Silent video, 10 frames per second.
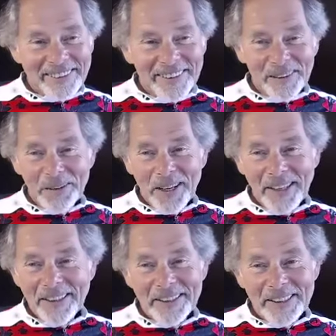
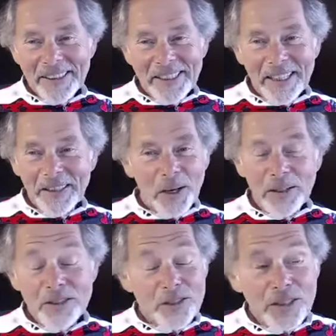Okay. You know,
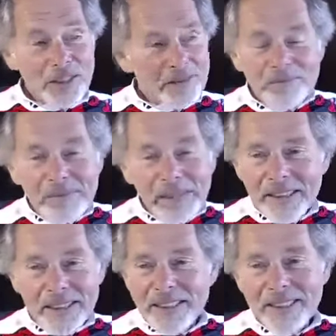it's just
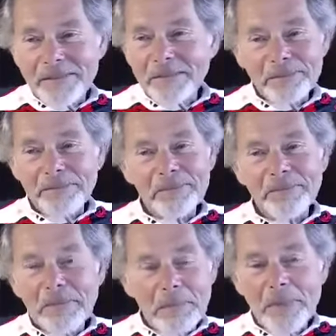that's
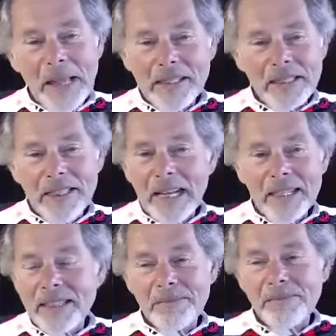that's
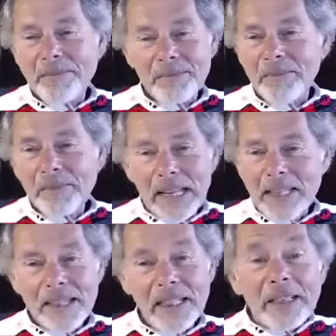that's
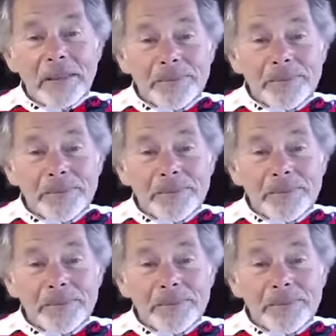that's it.